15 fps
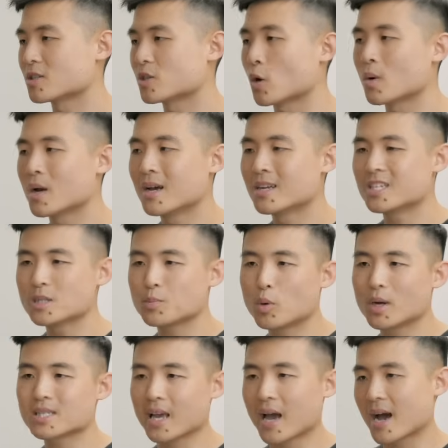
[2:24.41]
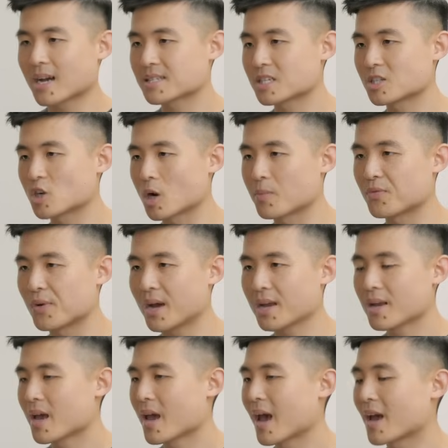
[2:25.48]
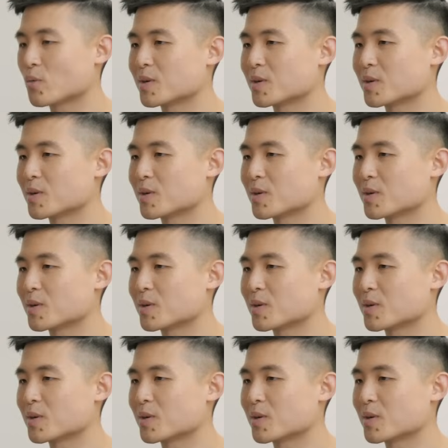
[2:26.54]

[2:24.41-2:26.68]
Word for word: So just press access Shopify and